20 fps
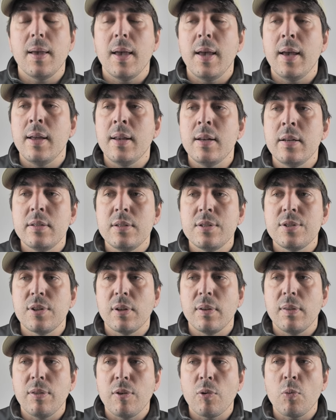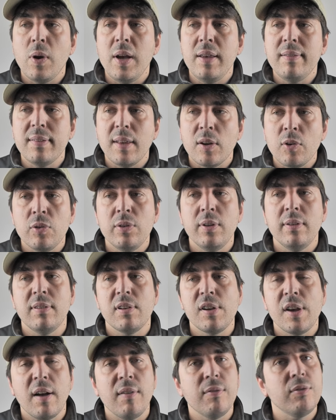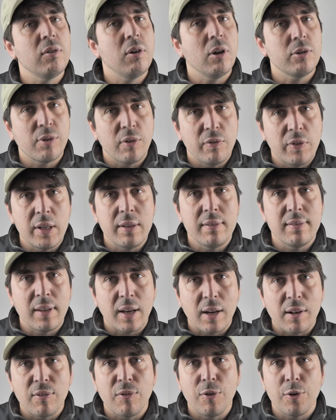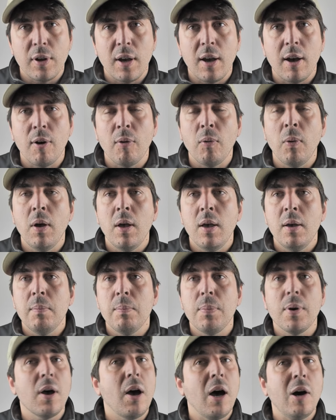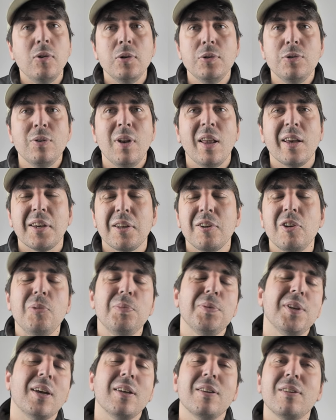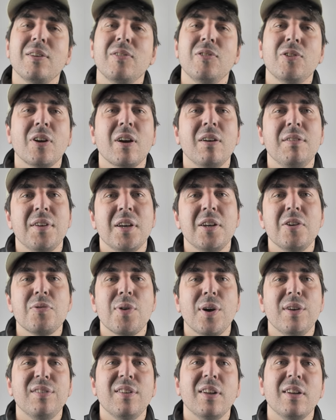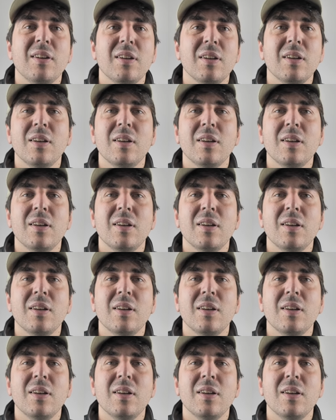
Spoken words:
And the rest, I don't necessarily have lots of insights for now, but I will do like an update if you guys are interested.